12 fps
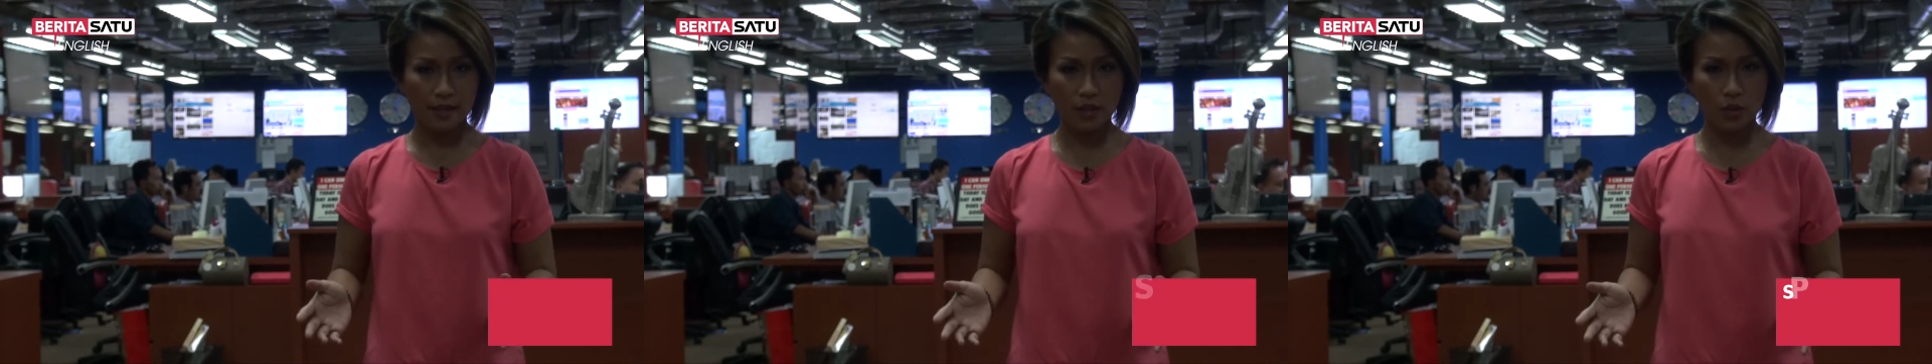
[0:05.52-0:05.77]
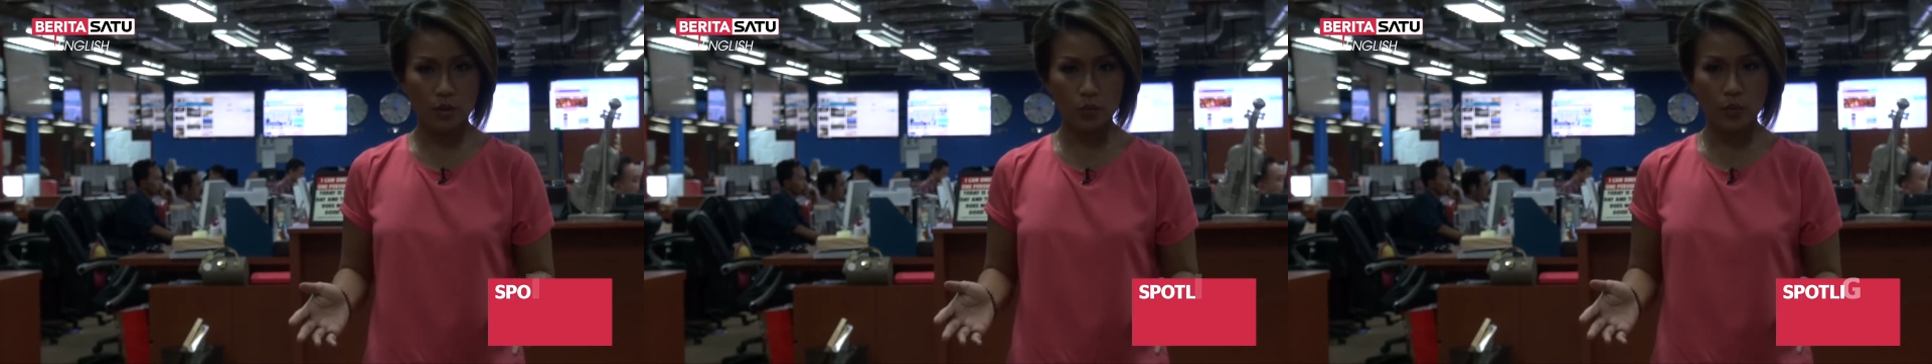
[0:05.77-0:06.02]

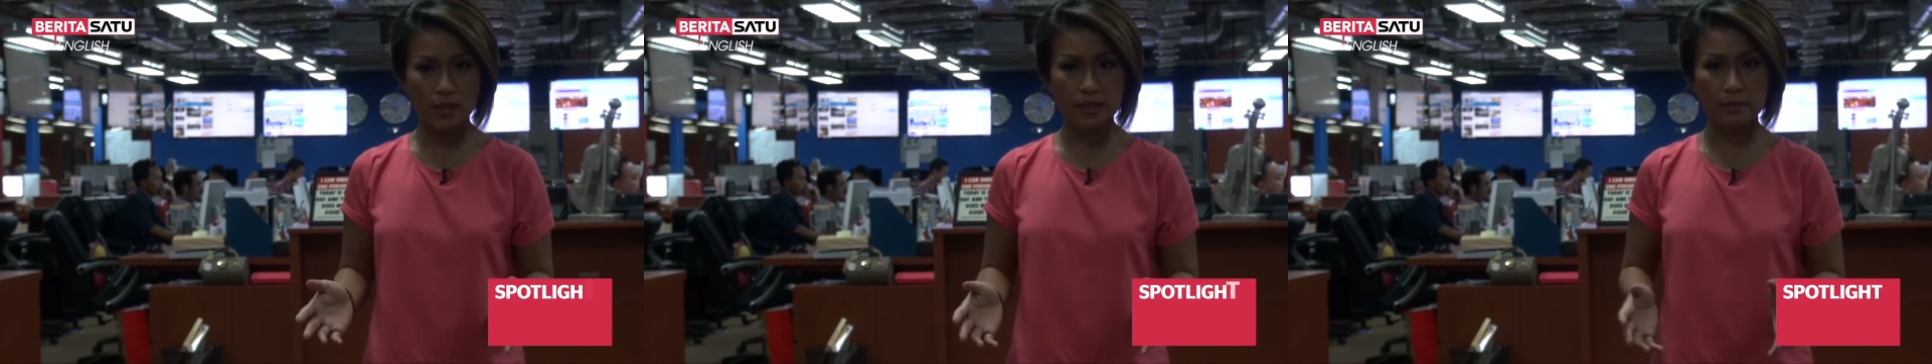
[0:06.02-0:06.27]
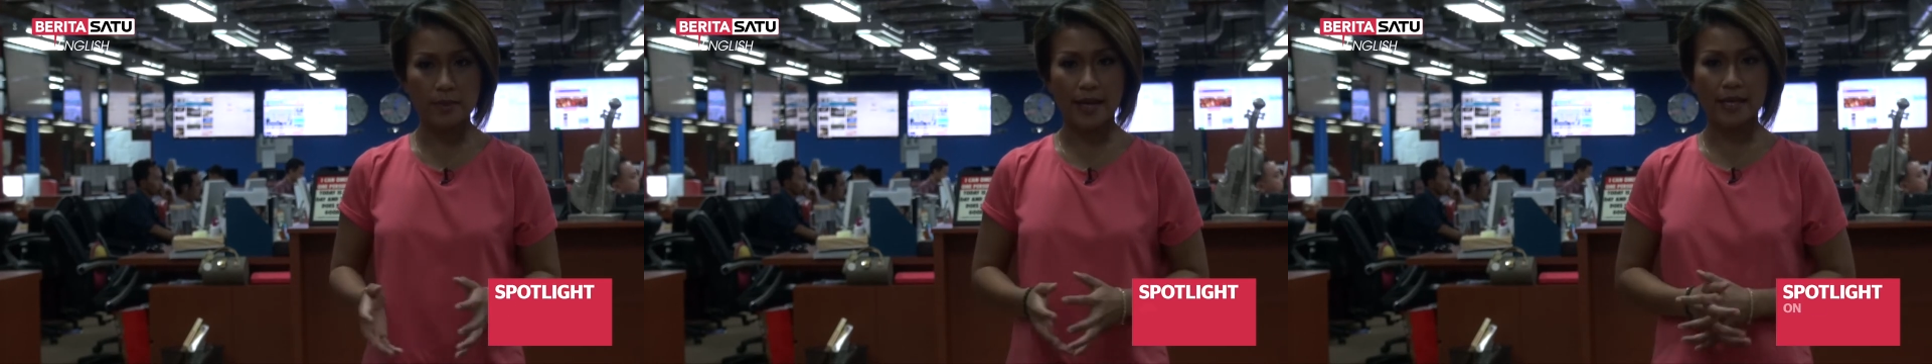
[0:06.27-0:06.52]
Hello and
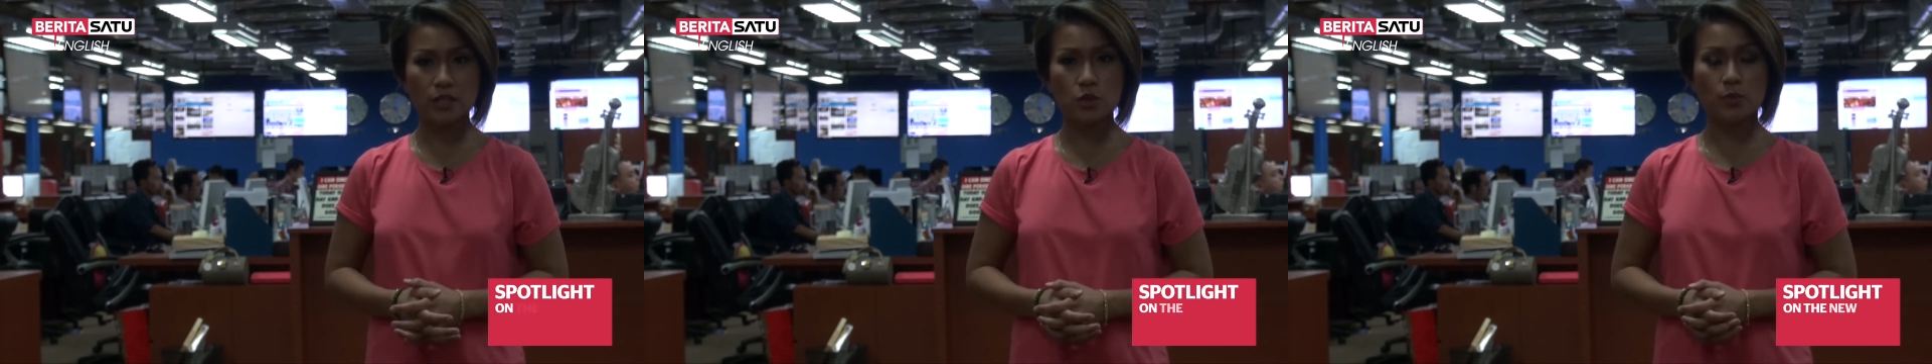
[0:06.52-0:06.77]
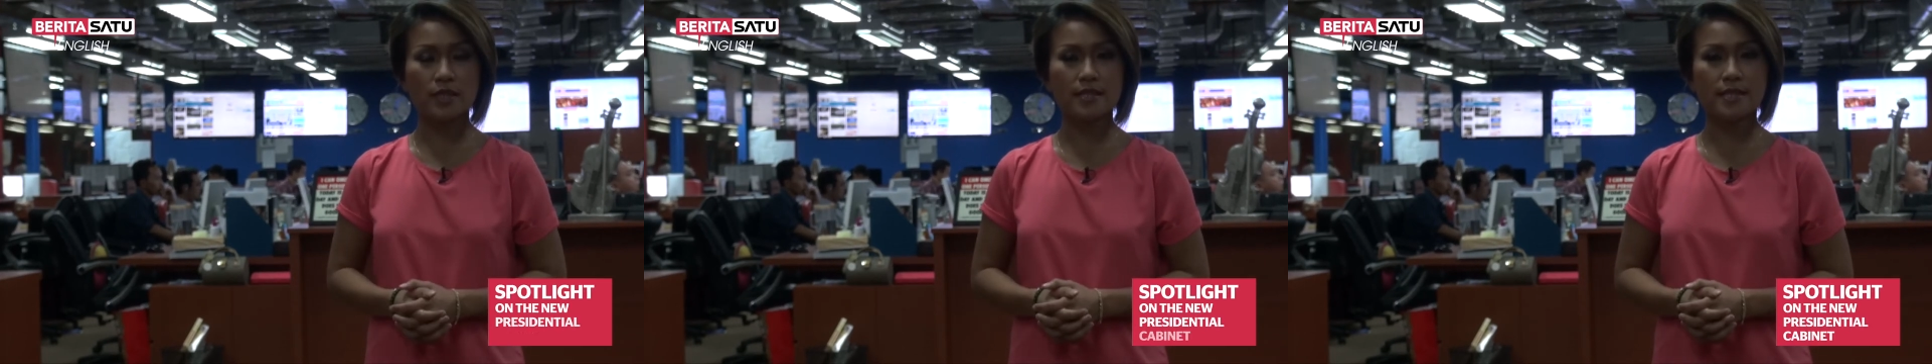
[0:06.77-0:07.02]
welcome back to
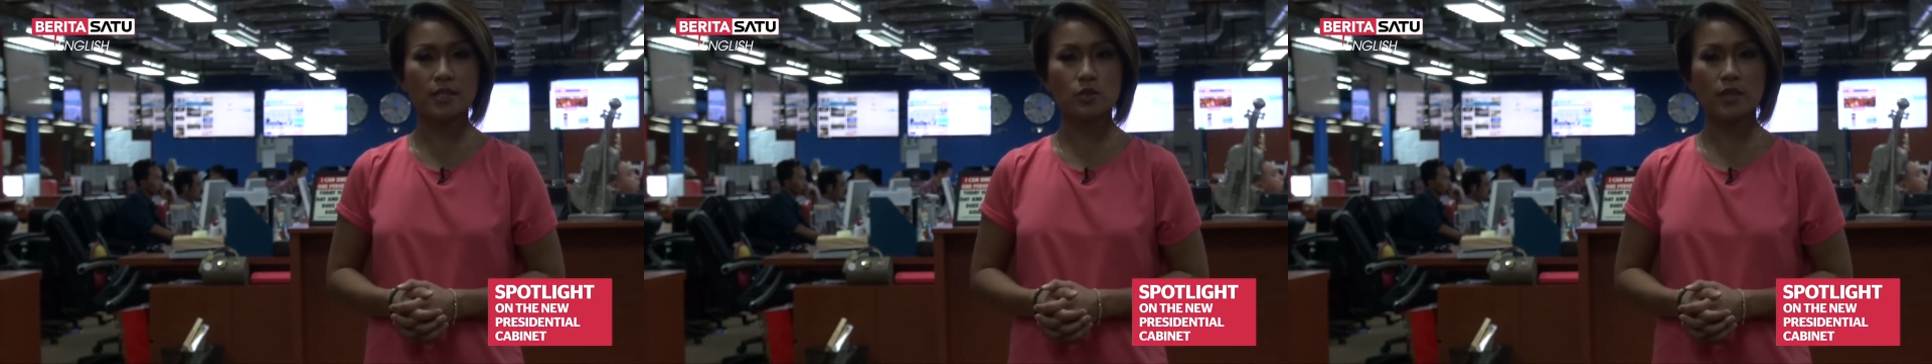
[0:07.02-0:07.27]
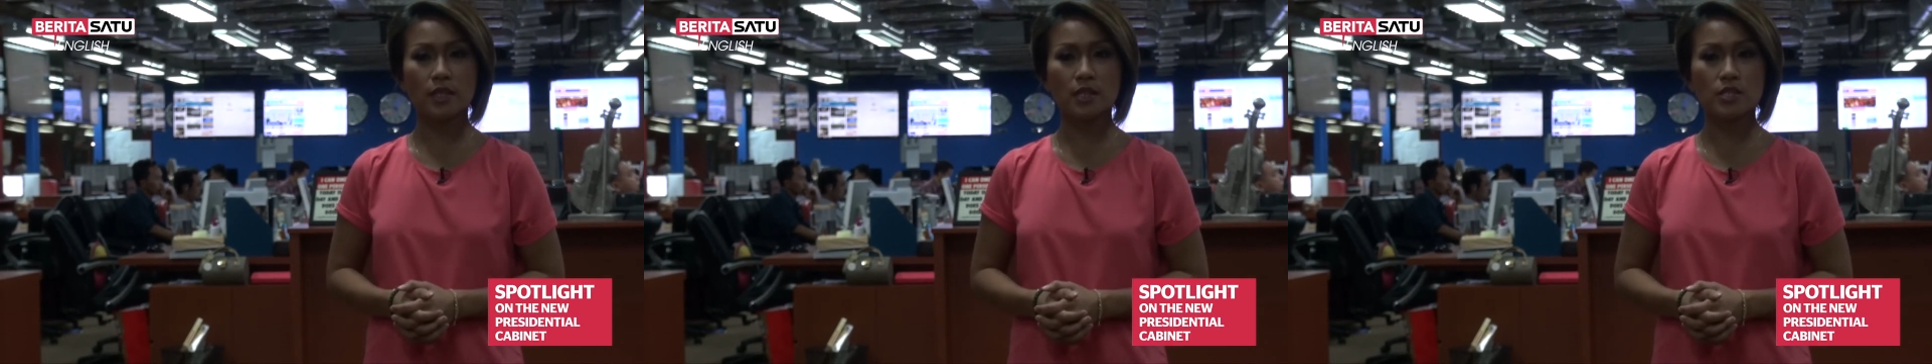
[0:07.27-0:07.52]

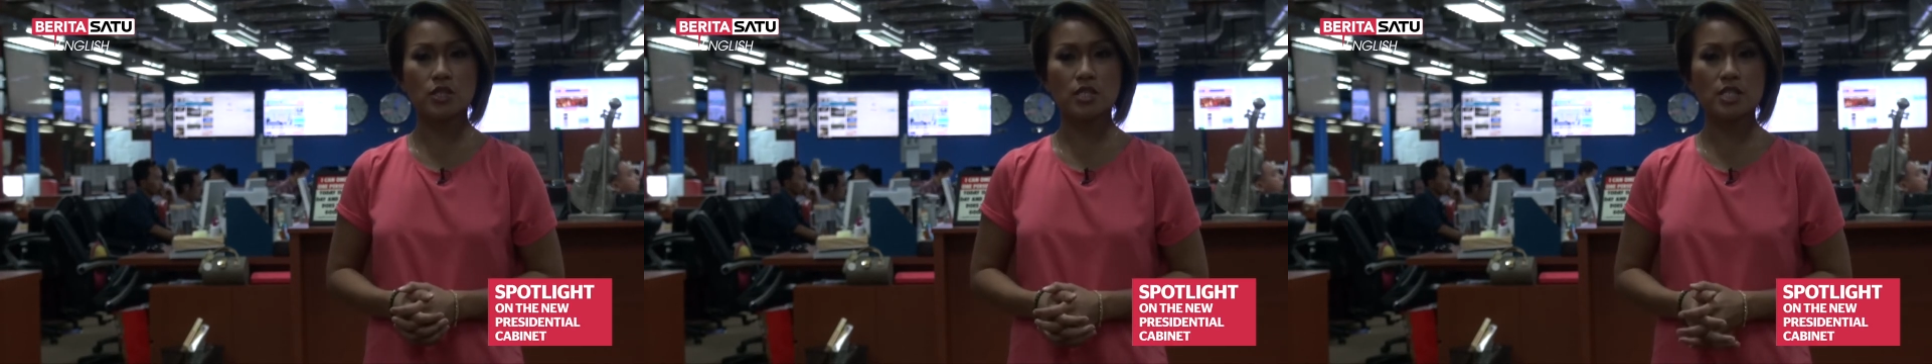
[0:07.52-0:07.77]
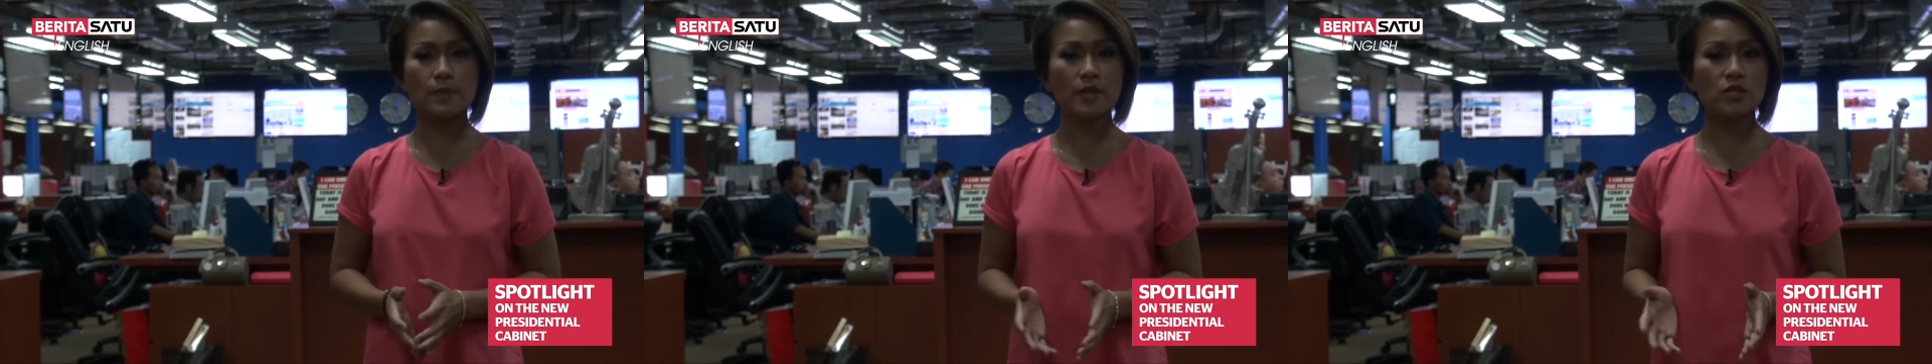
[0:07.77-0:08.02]
BeritaSatu
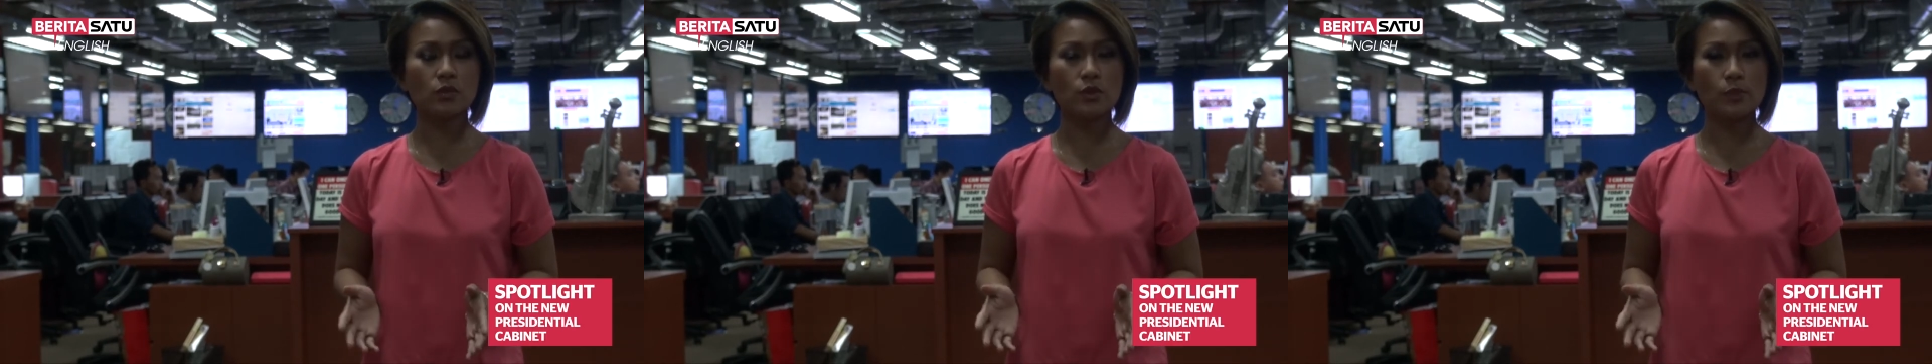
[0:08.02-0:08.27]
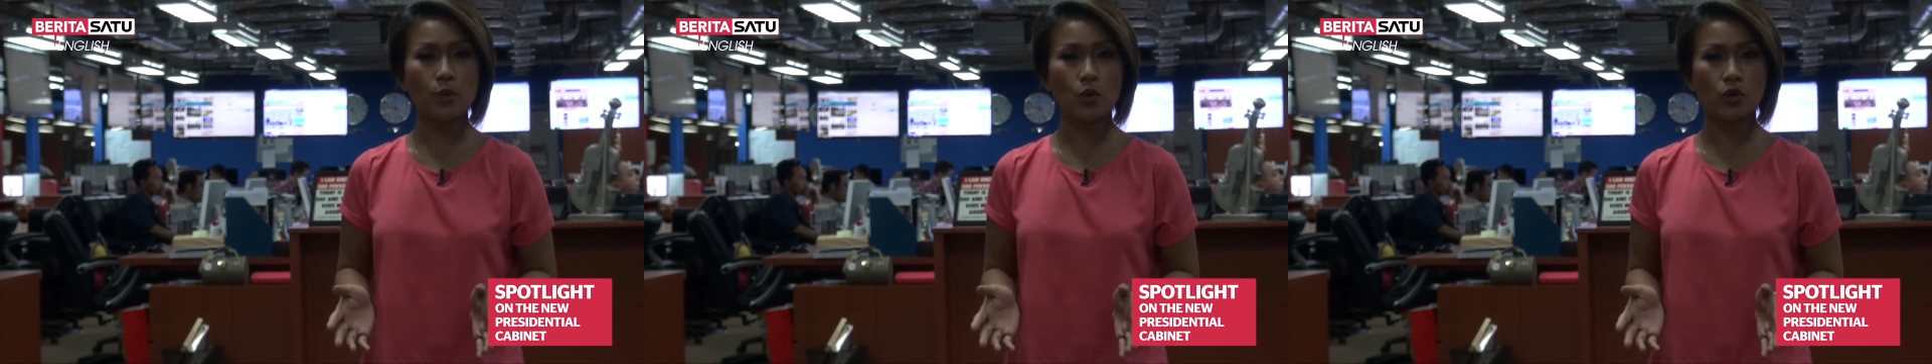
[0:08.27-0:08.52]
English's special
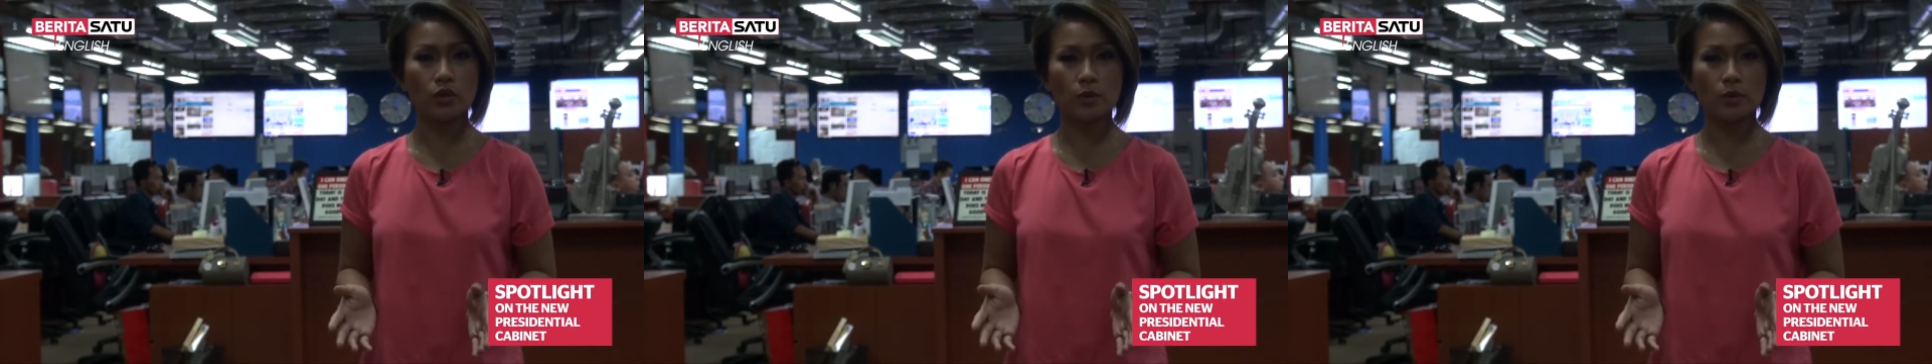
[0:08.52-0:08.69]
report